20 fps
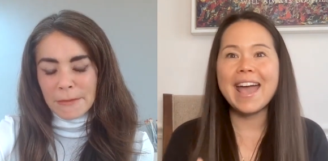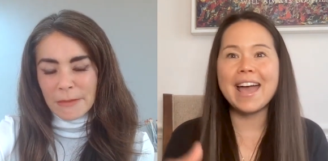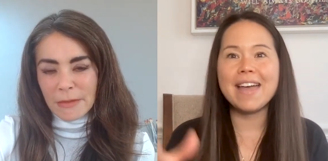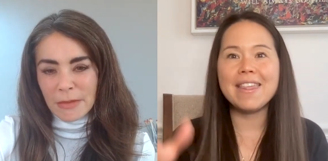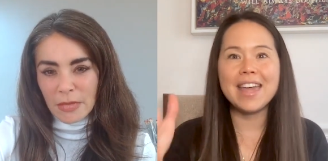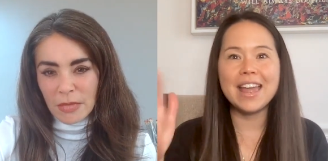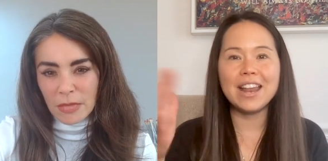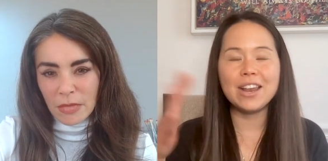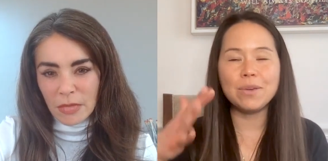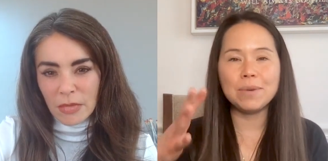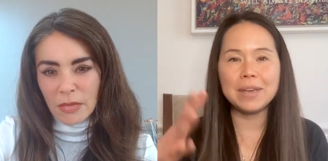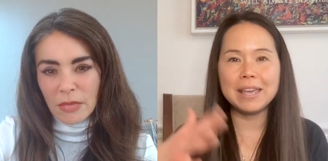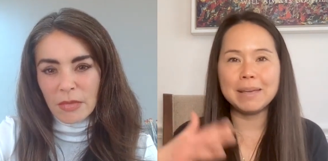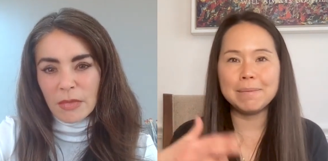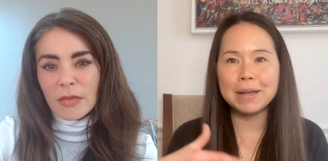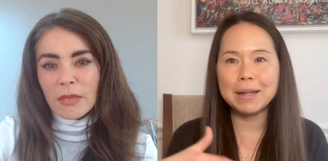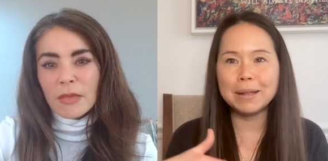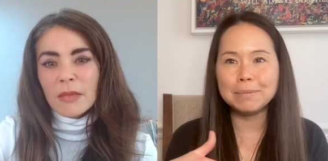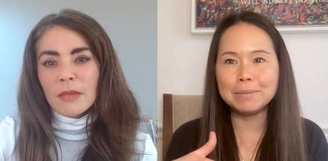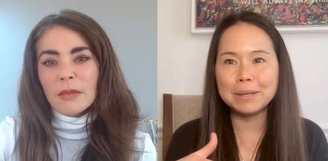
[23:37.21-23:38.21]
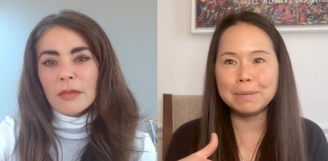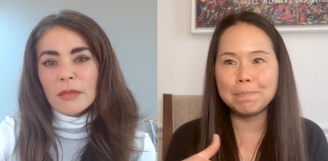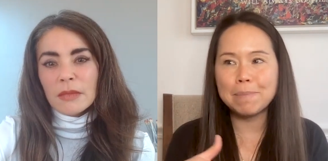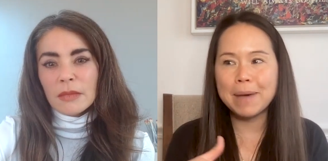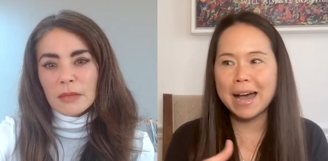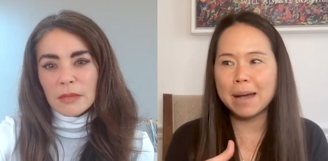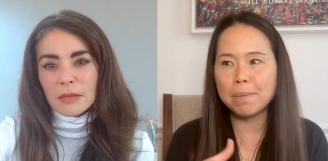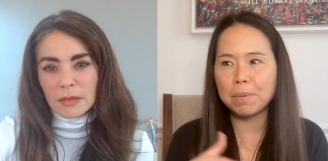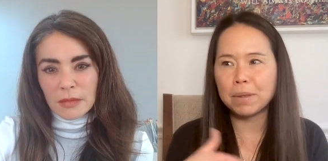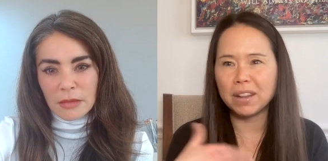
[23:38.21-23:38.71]
Speaker 1: And then you email me
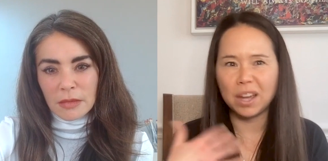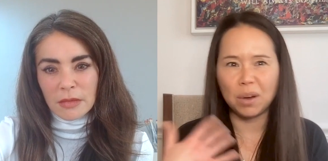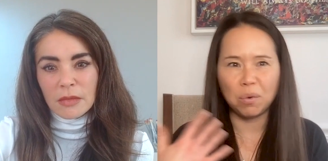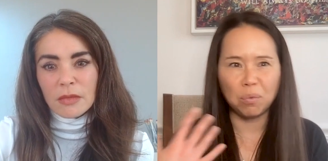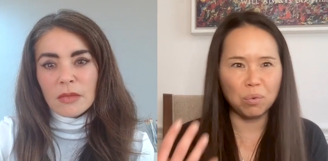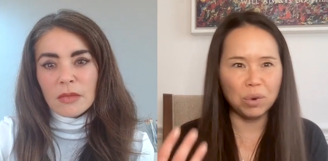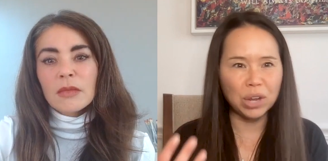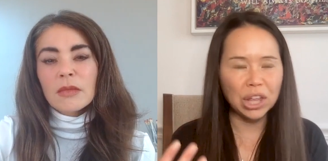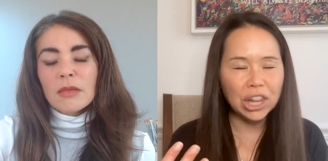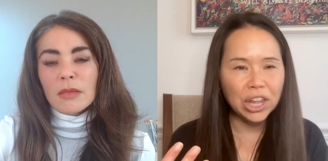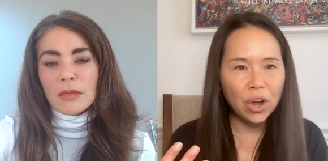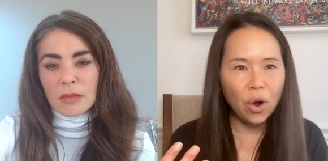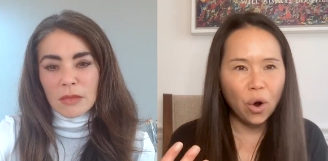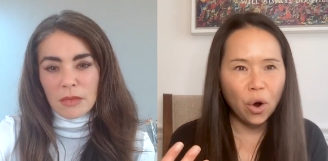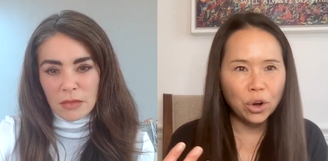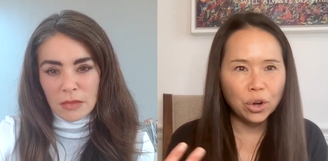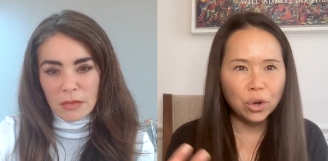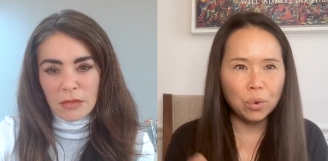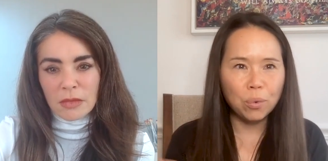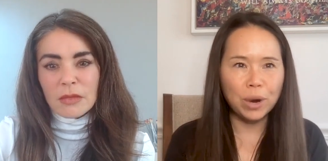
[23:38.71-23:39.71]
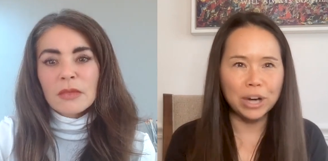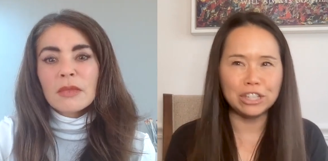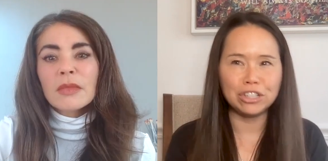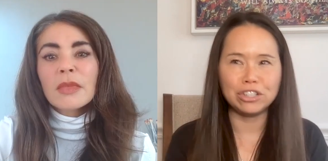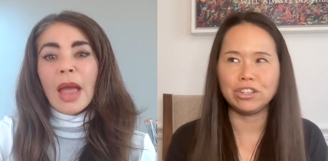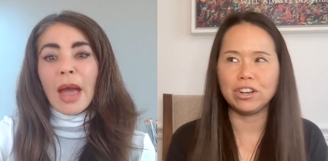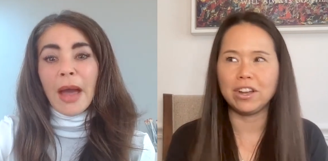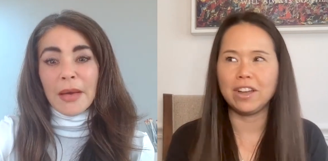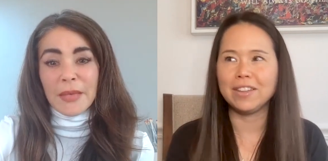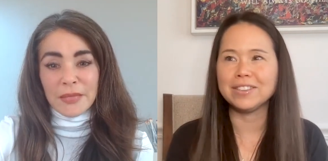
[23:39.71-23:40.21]
back, but like really hard
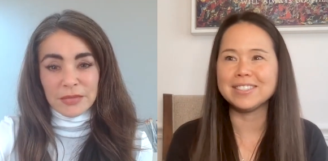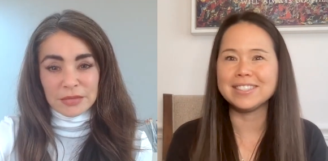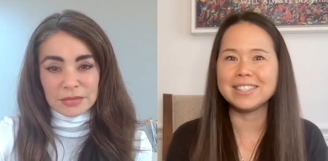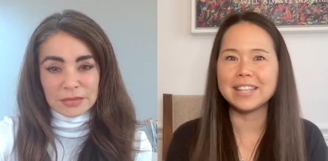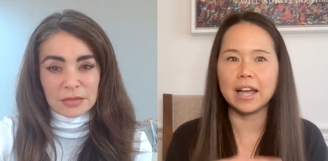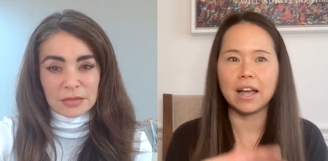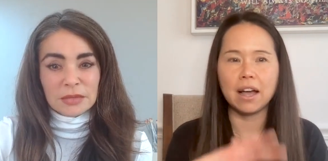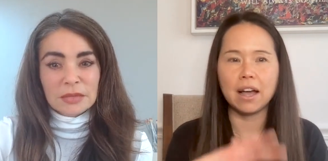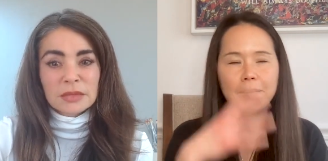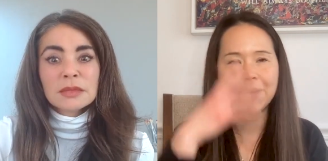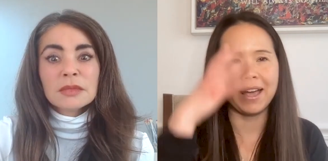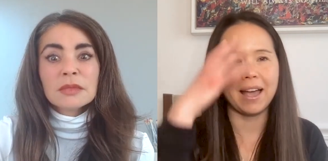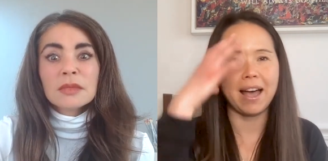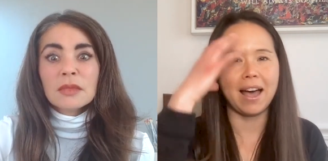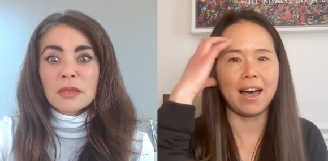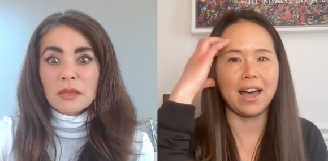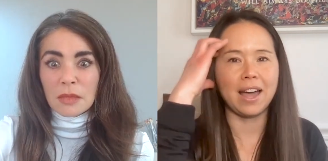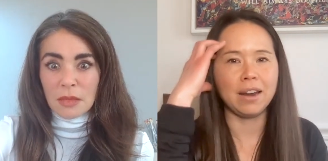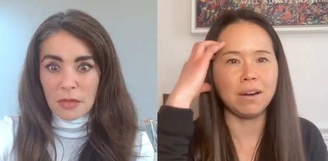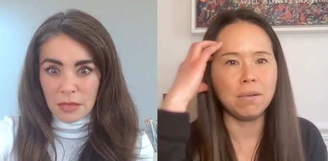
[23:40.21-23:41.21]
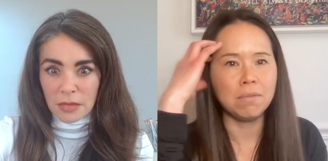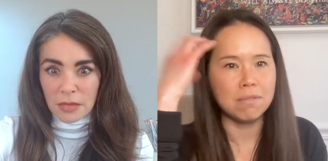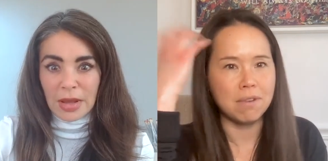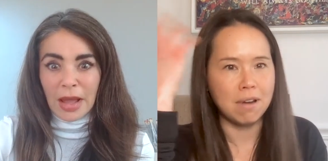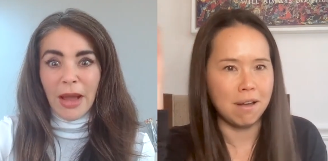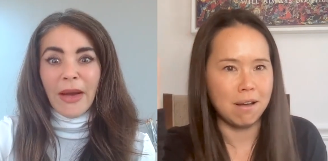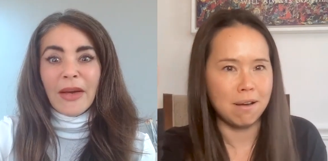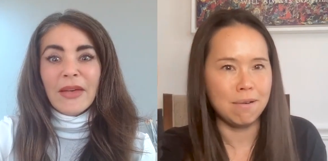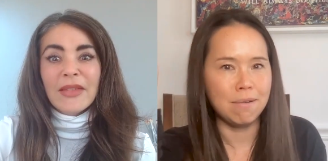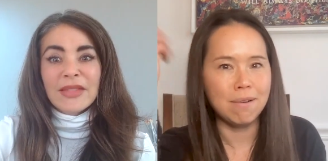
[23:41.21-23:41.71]
questions. Like, I'm like, I
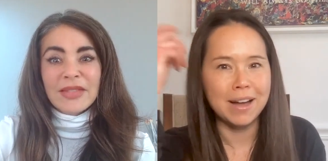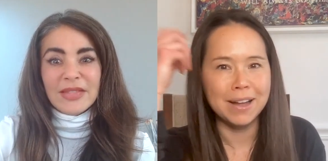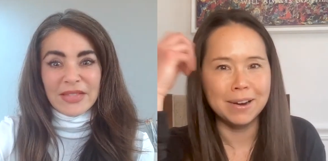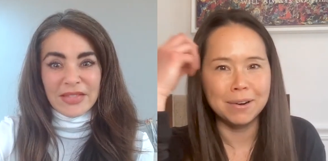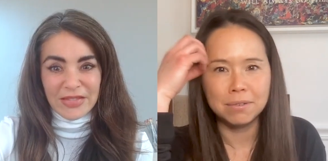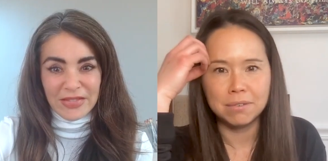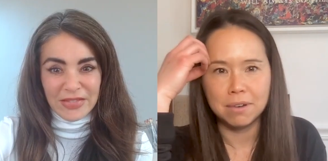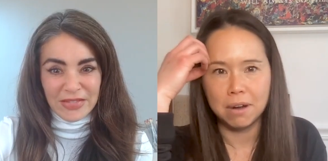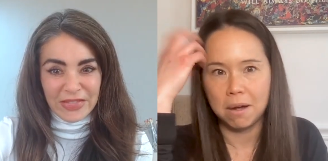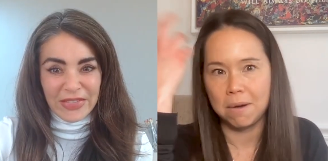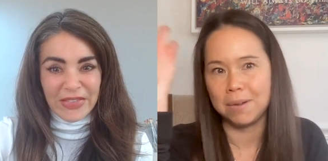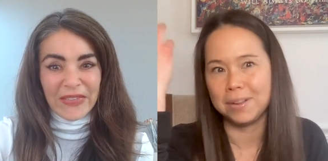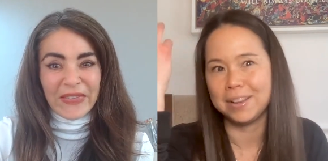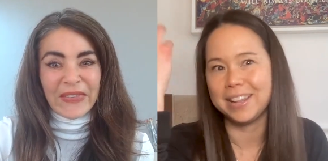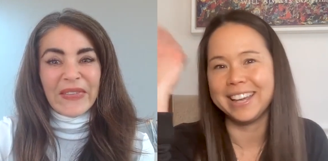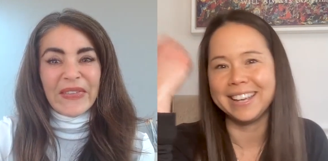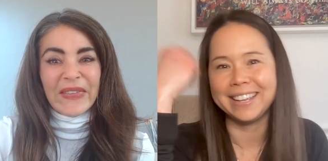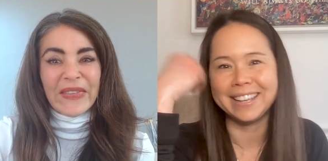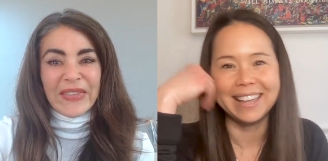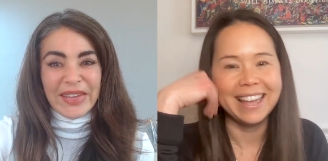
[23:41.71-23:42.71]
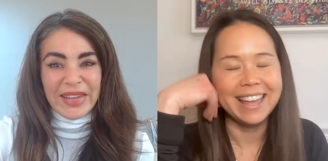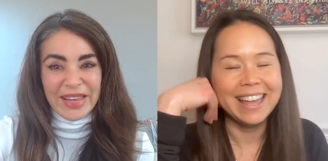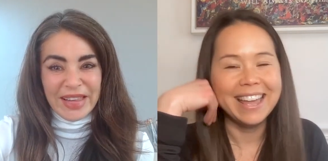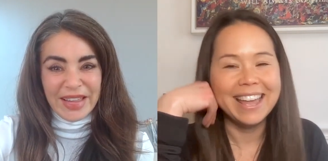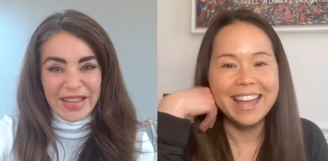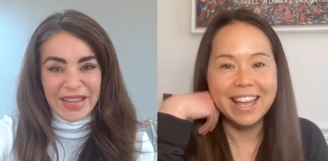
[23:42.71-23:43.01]
don't know. I don't know. Like,